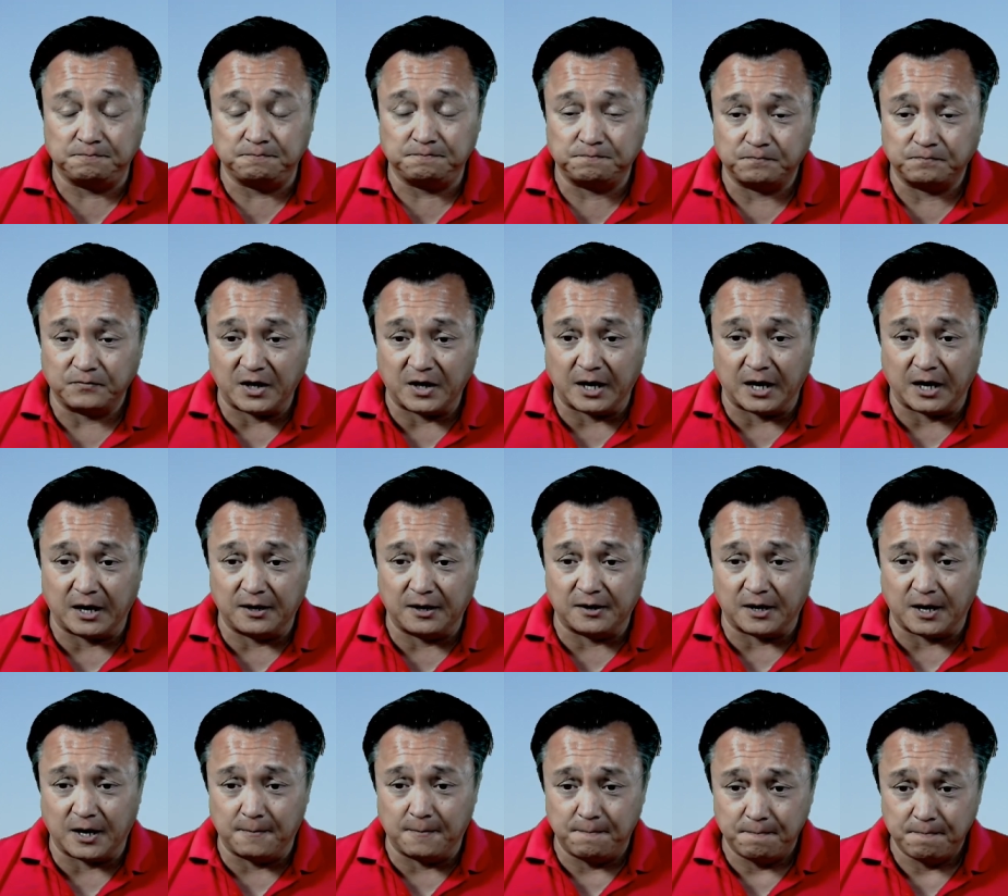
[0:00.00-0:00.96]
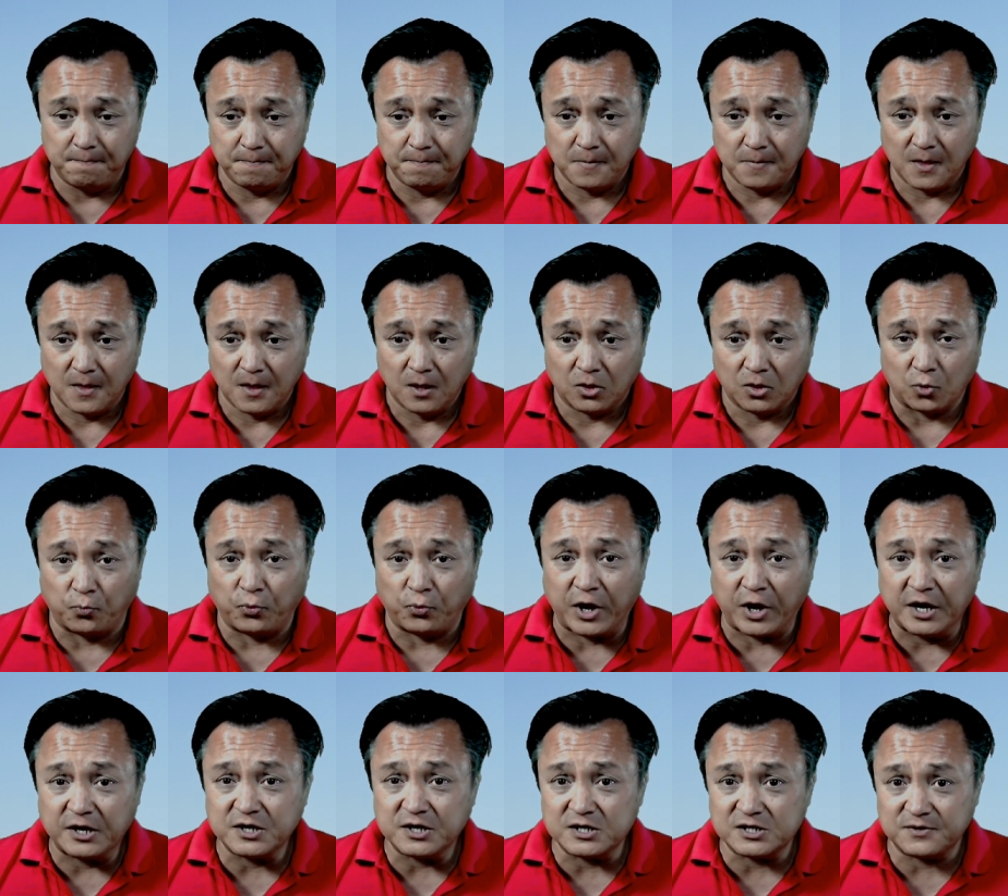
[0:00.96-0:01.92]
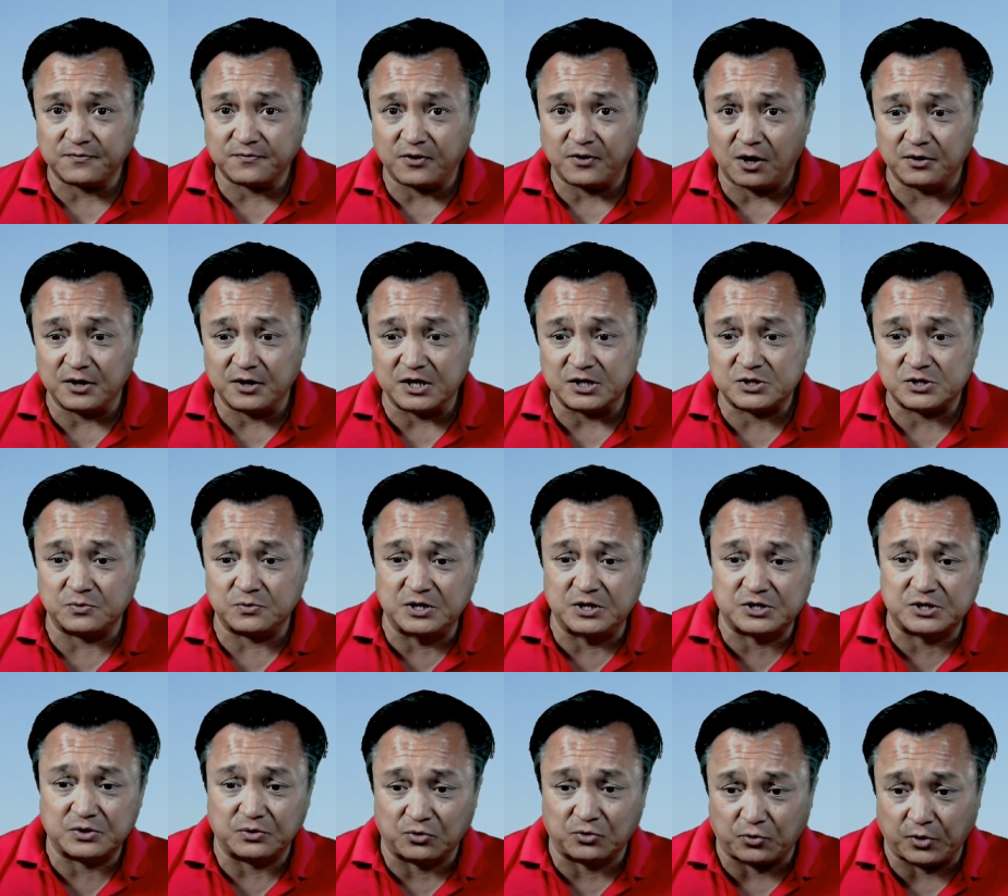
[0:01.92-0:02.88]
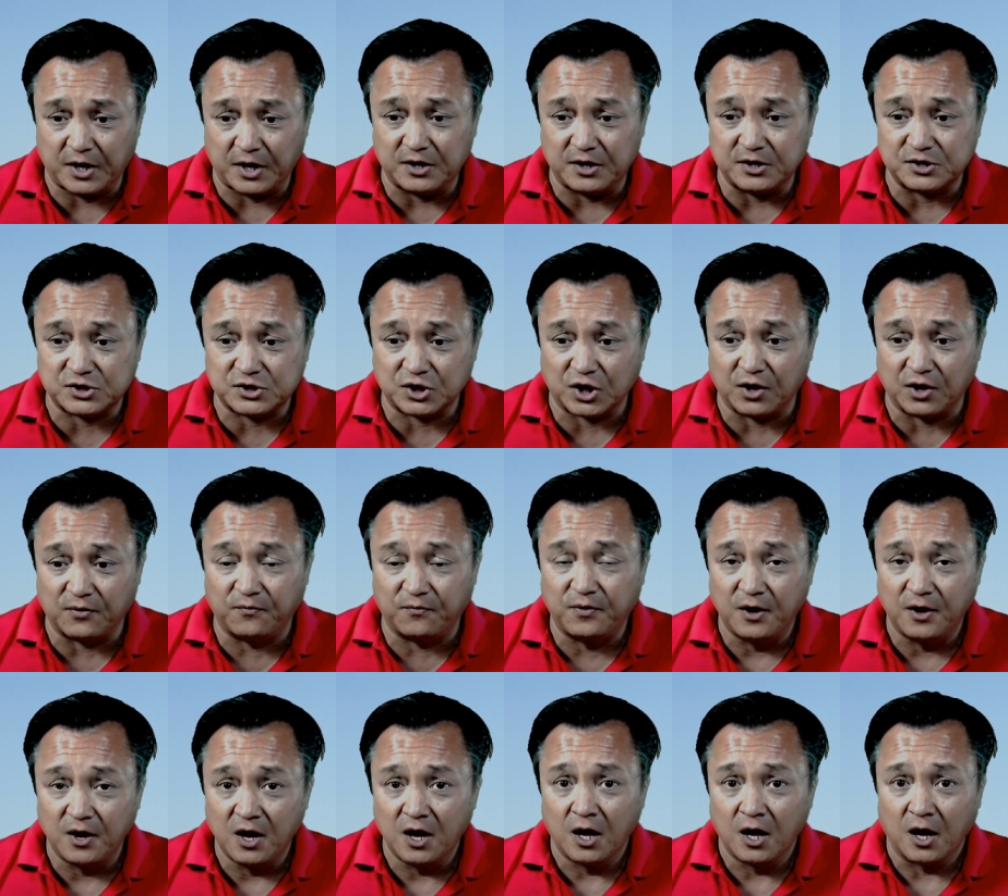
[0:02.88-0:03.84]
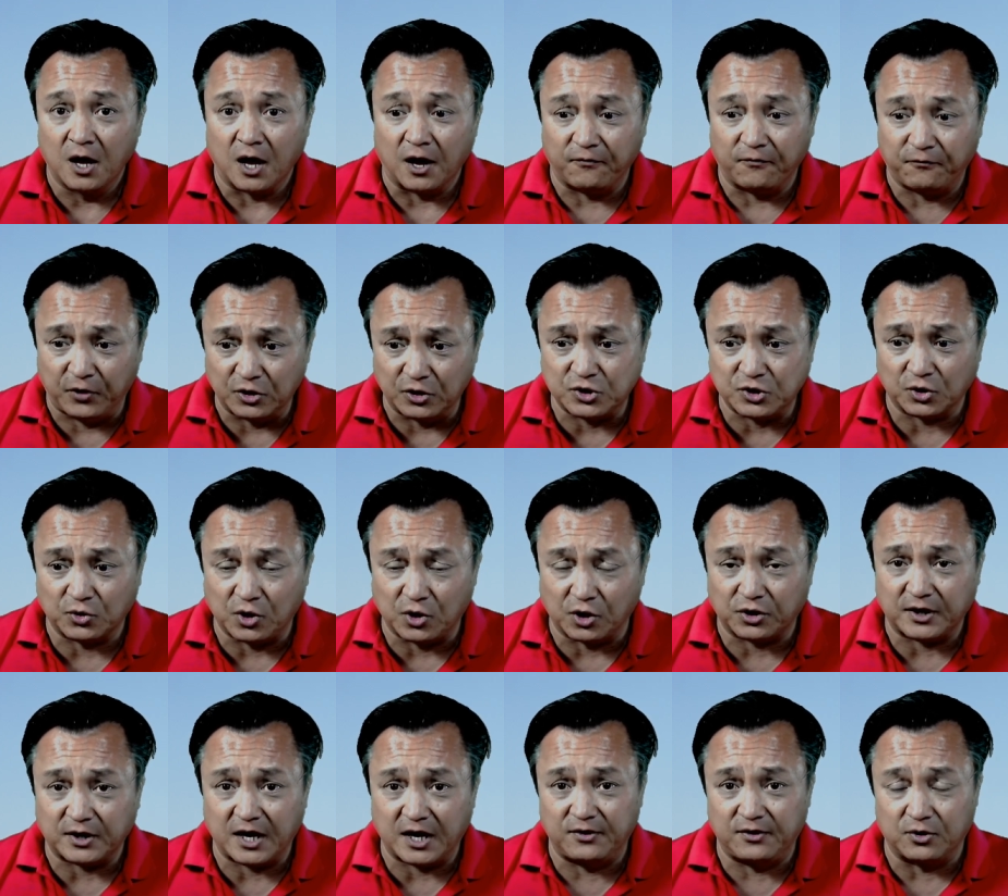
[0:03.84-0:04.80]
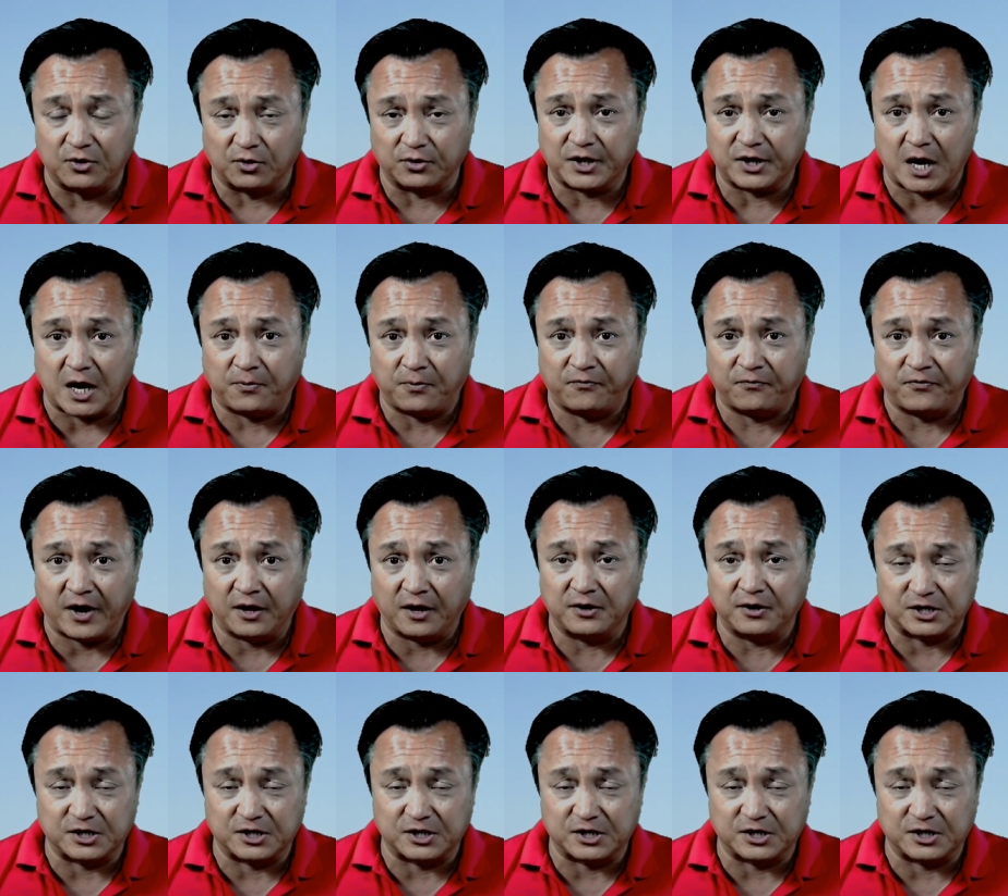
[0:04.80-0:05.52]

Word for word: And um, the pretense of all this was created to serve future growth in North Apple Valley.